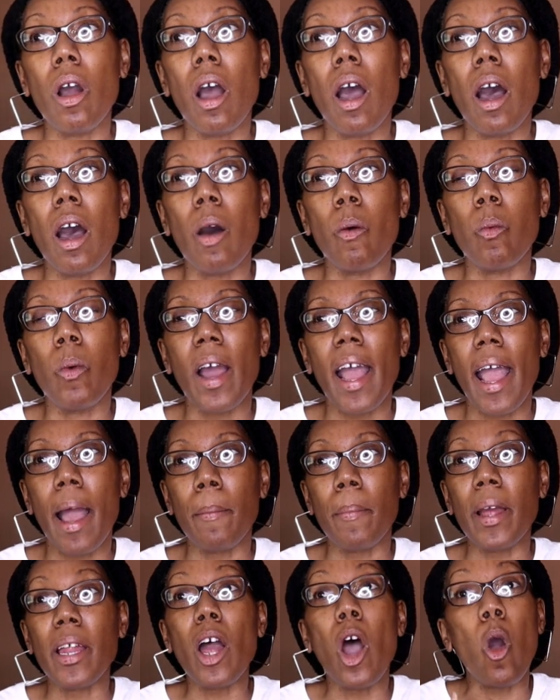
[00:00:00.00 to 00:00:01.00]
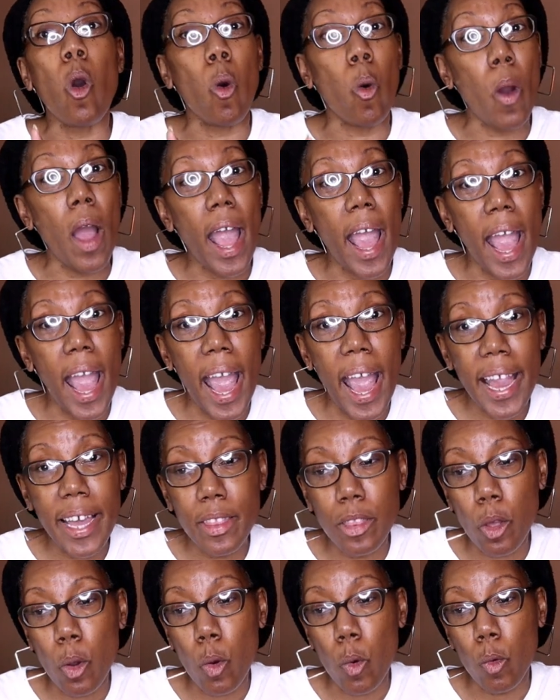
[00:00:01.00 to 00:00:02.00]
What happened? Oh,
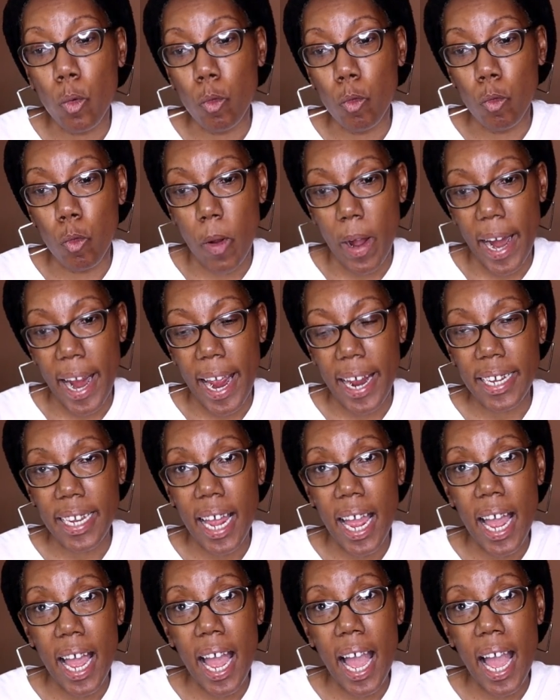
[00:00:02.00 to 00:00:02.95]
Aethelred.